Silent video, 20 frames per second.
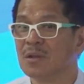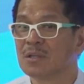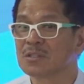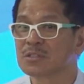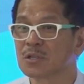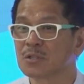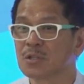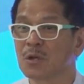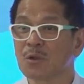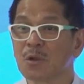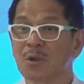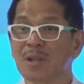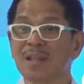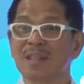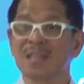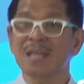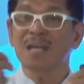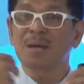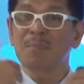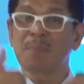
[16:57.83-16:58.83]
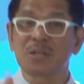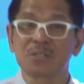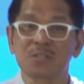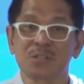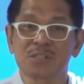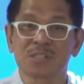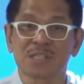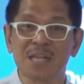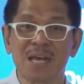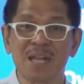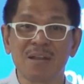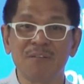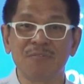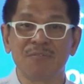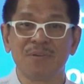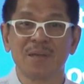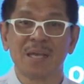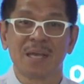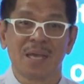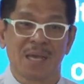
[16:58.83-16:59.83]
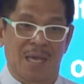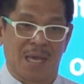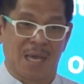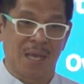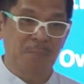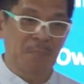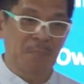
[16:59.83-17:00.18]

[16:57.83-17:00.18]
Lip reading: So don't only think about yourself. Help